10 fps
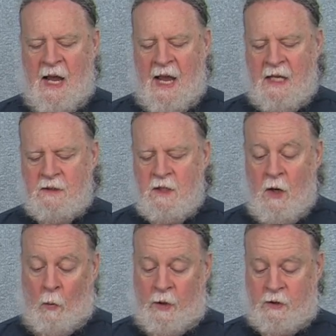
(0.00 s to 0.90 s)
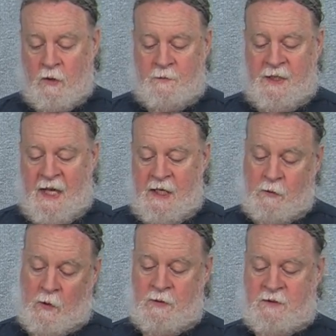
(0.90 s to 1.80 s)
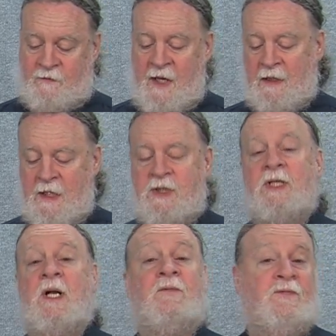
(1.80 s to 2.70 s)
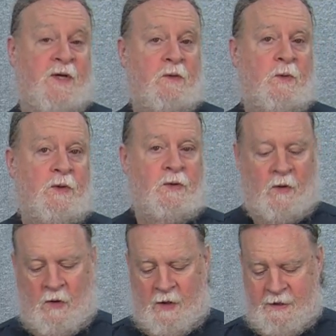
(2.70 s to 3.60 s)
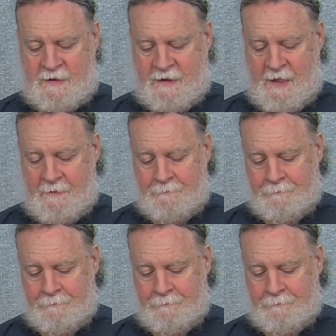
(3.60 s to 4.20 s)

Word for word: and what could be a gross violation of federal law, he said.